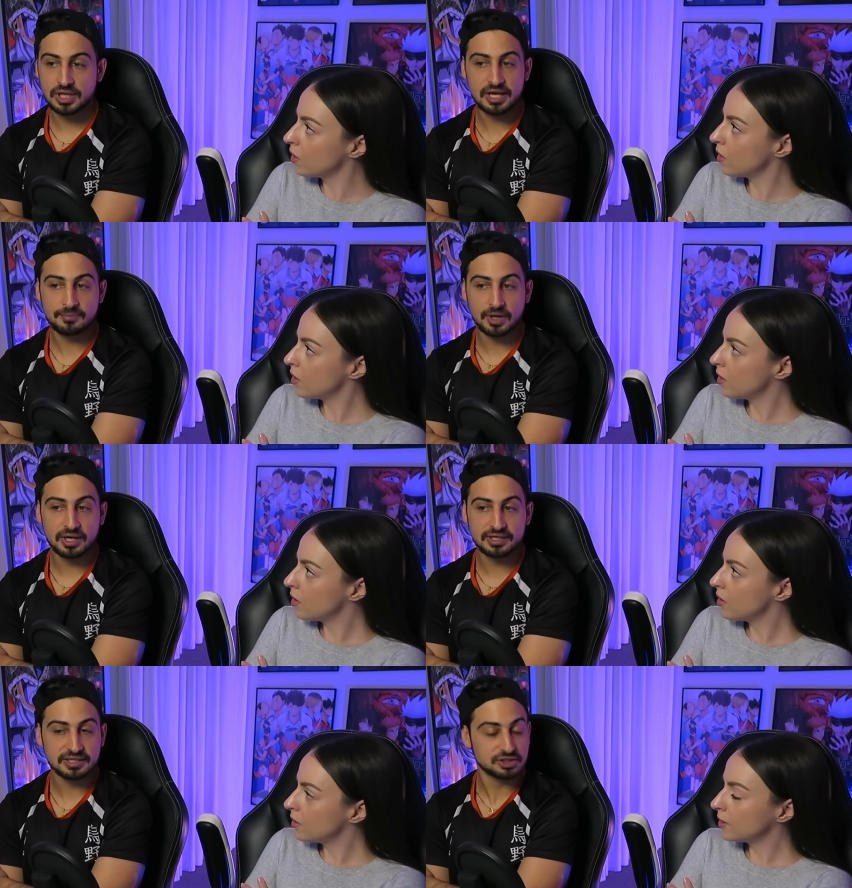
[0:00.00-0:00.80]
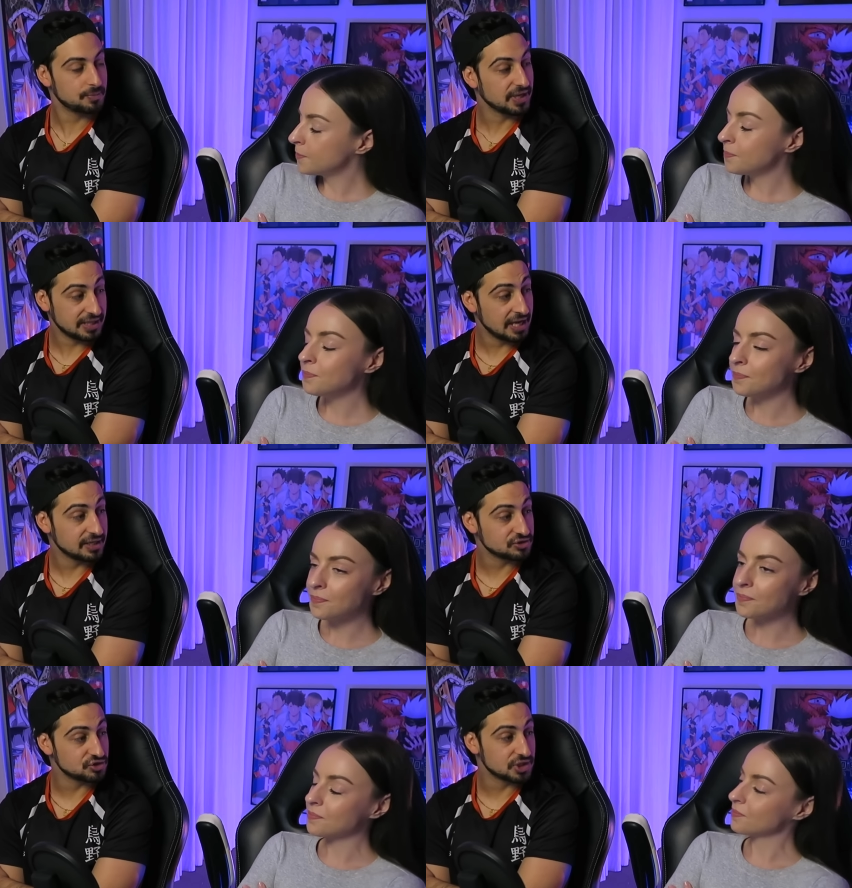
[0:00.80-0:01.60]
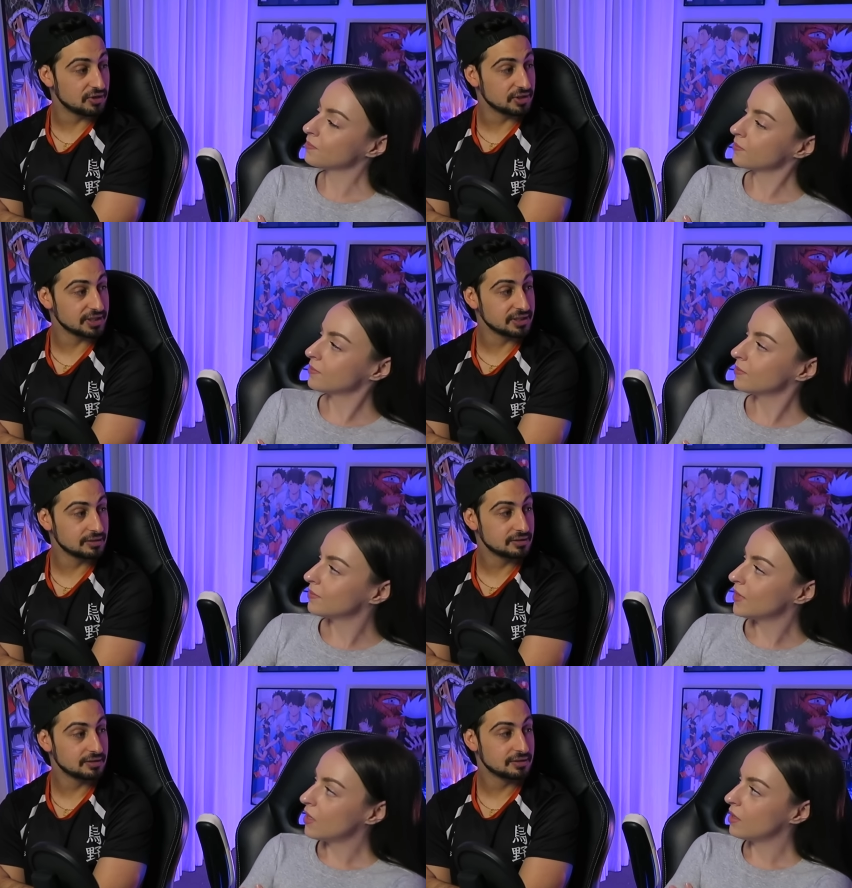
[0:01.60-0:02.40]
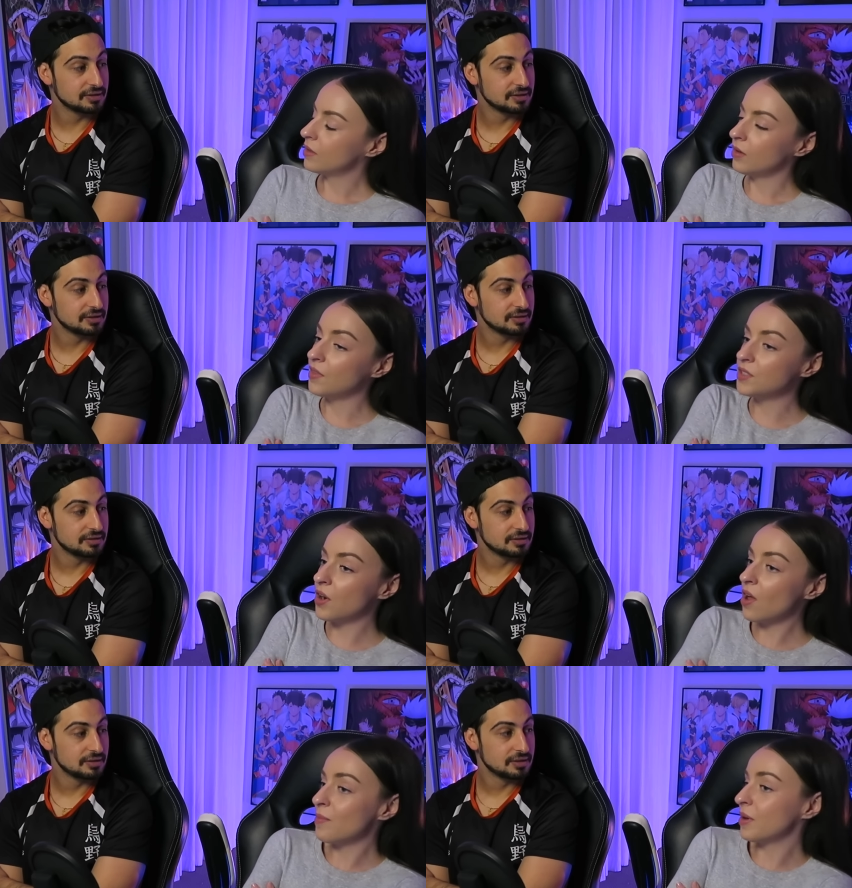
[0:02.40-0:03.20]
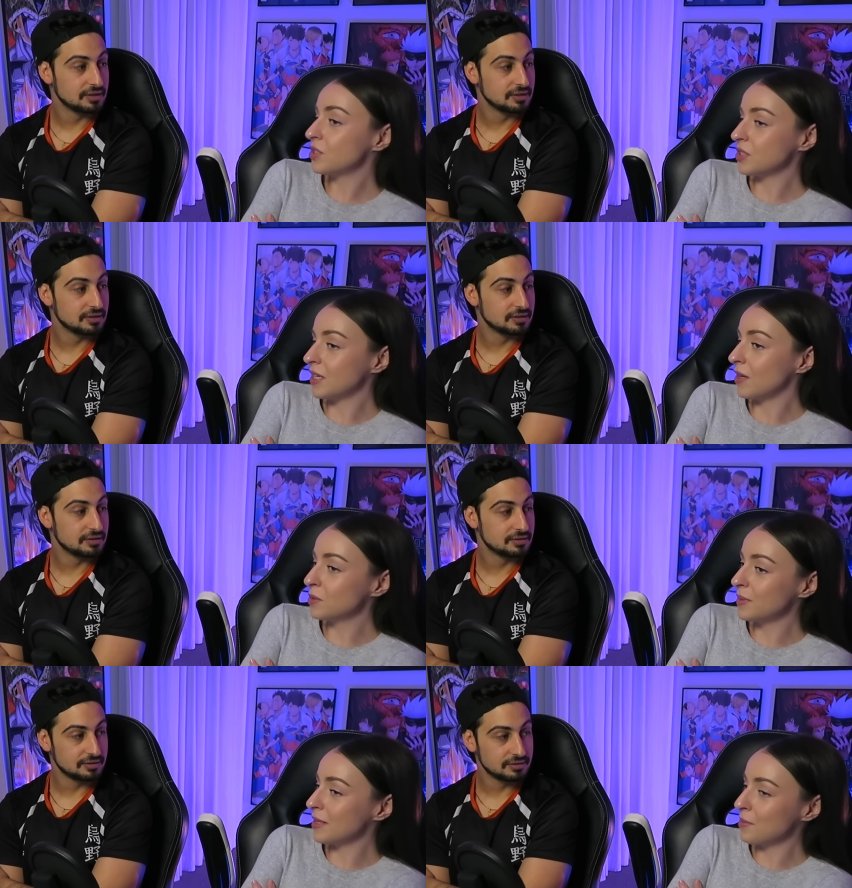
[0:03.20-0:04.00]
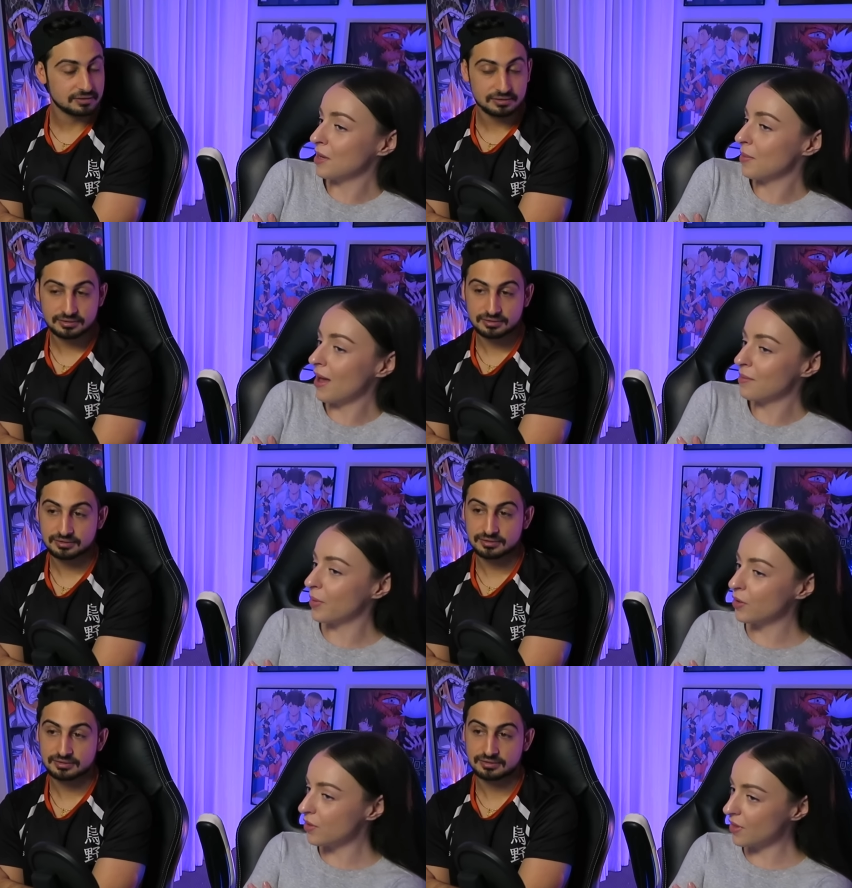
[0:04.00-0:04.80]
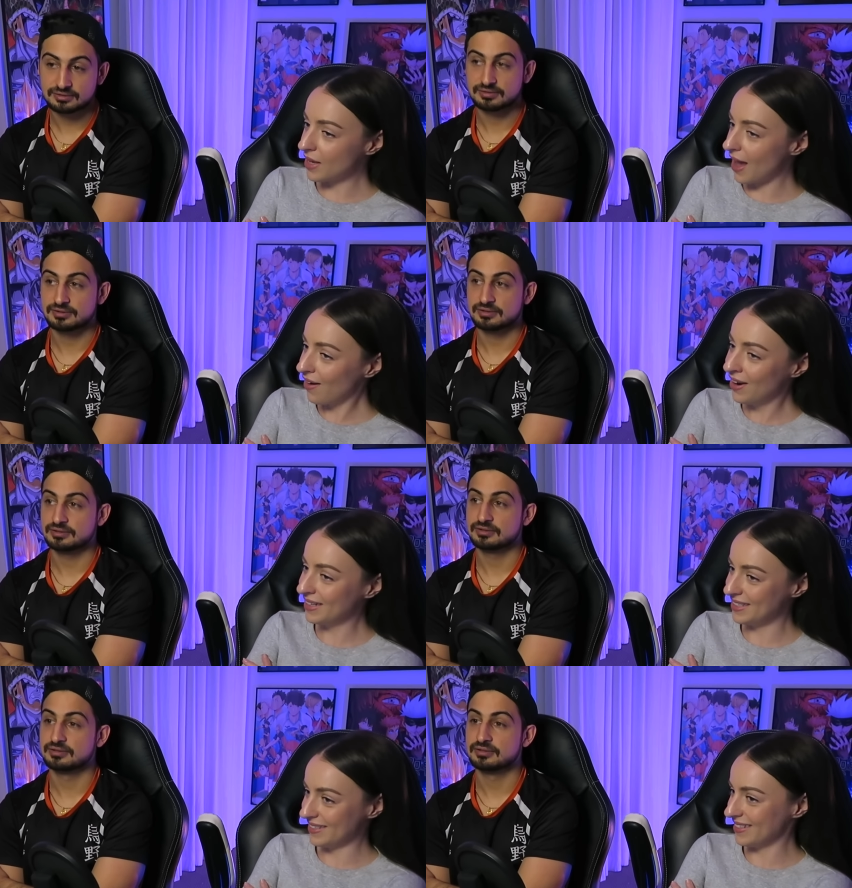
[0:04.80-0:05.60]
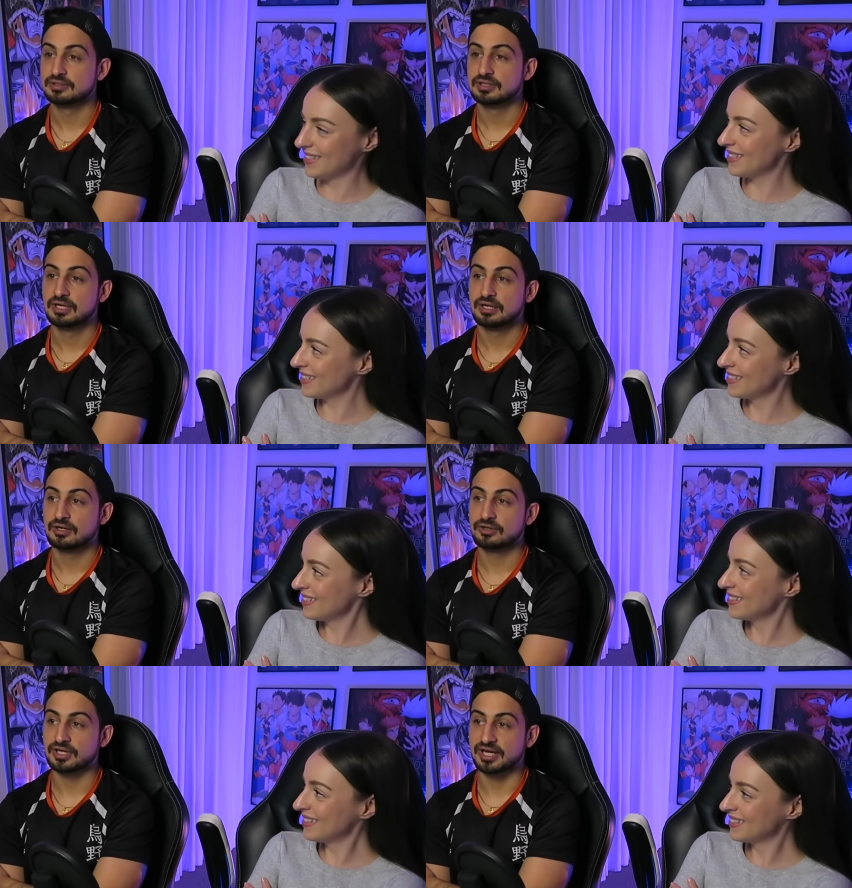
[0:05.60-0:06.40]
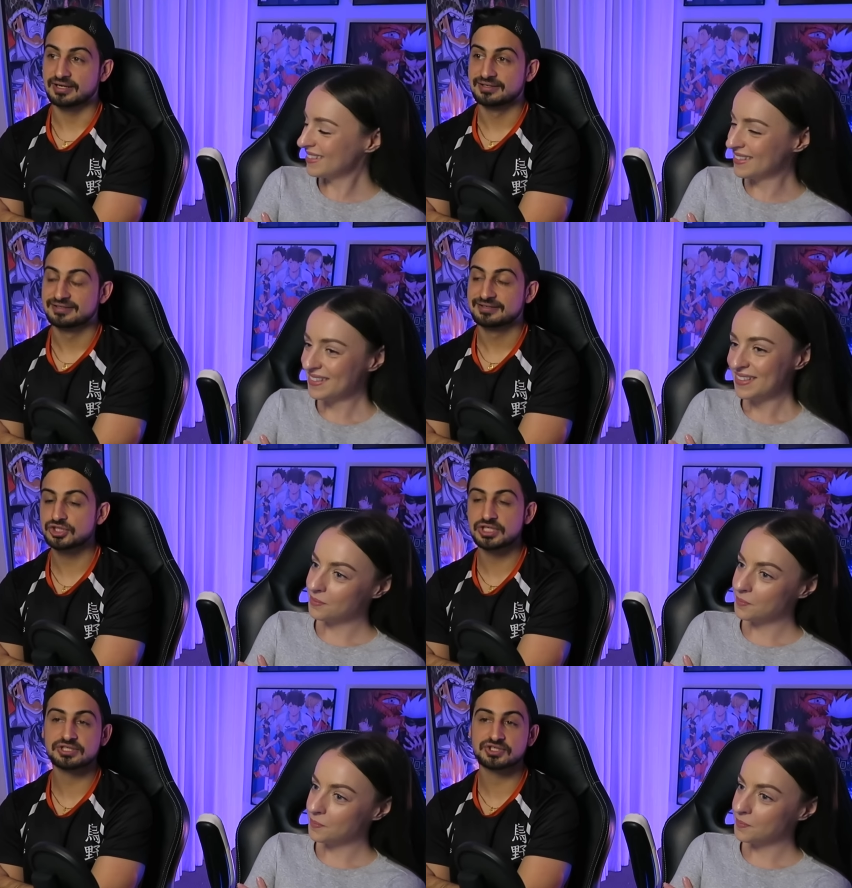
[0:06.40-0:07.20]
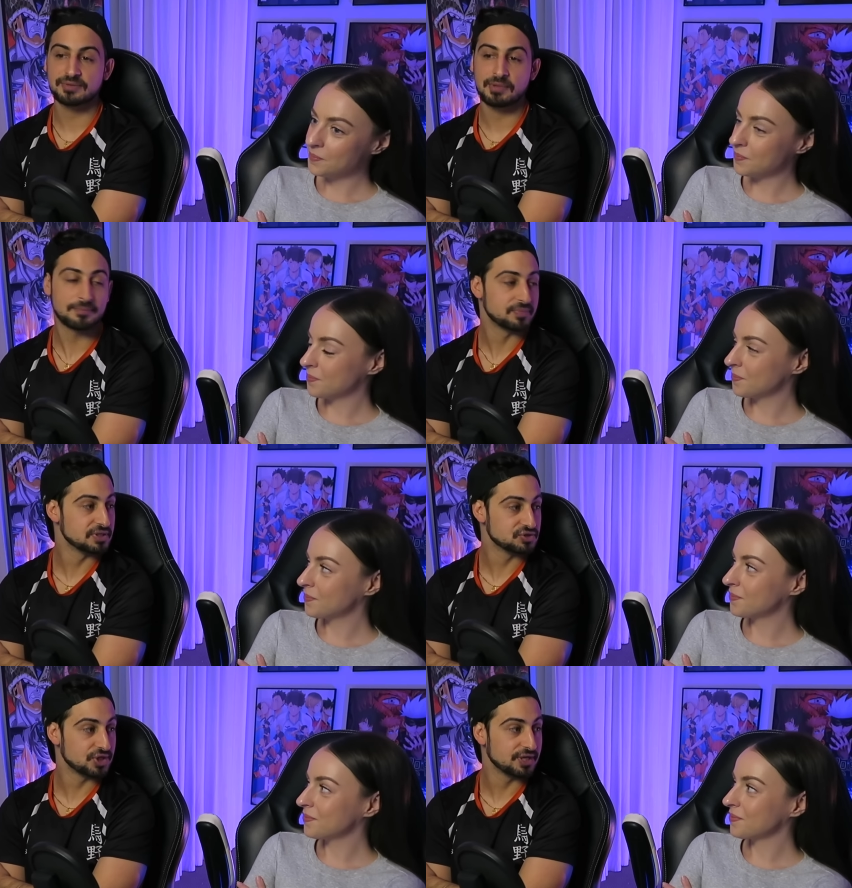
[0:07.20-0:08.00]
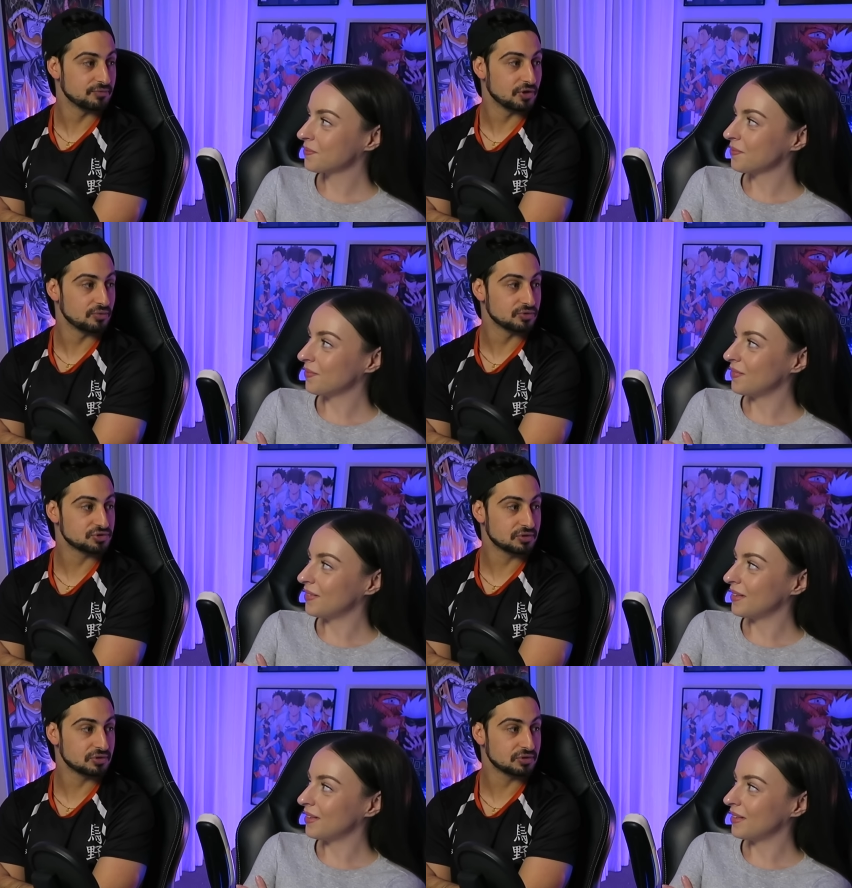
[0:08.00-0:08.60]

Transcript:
Speaker 1: Yeah, yeah, but I didn't expect that necessarily.
Speaker 2: Neither did I, but it just tells me something about both of their characters.
Speaker 1: Okay. She did seem happy to see him, though. It was